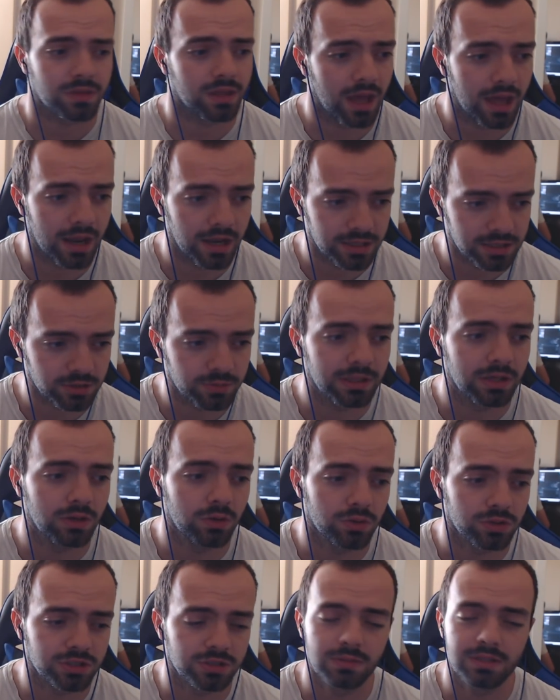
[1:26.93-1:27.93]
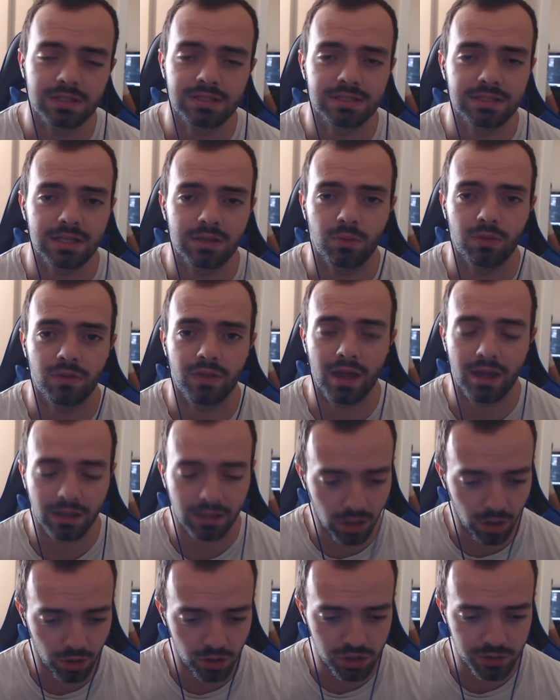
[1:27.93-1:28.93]
And it's going to be awesome to see where that
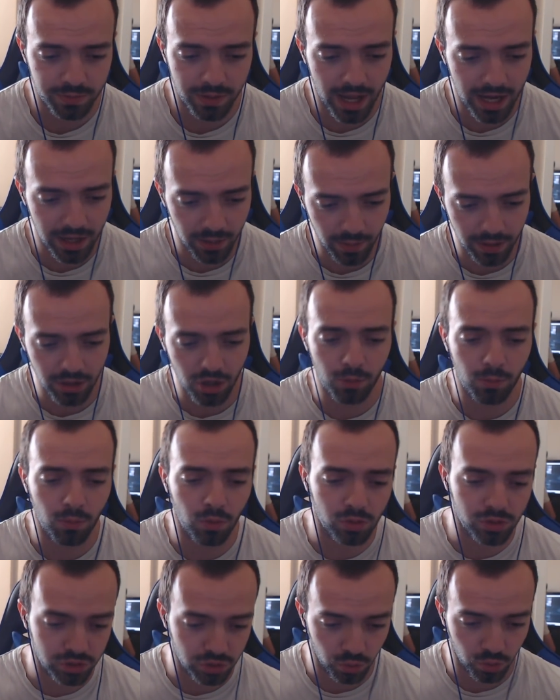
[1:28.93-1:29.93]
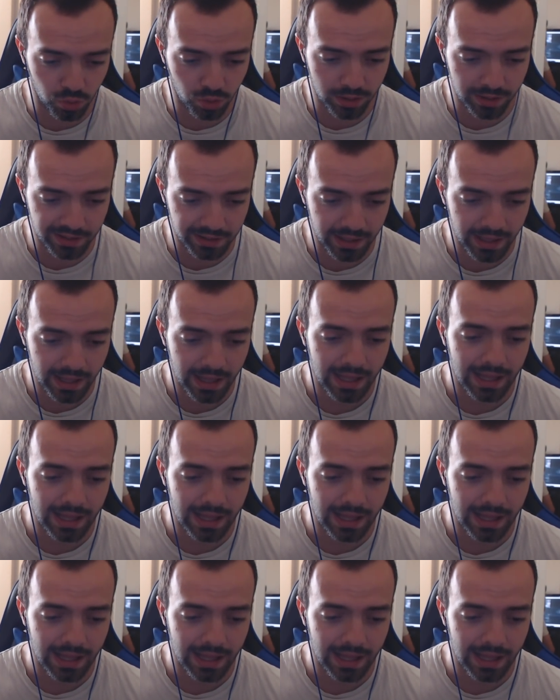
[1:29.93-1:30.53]
goes. But anyway, no more talking.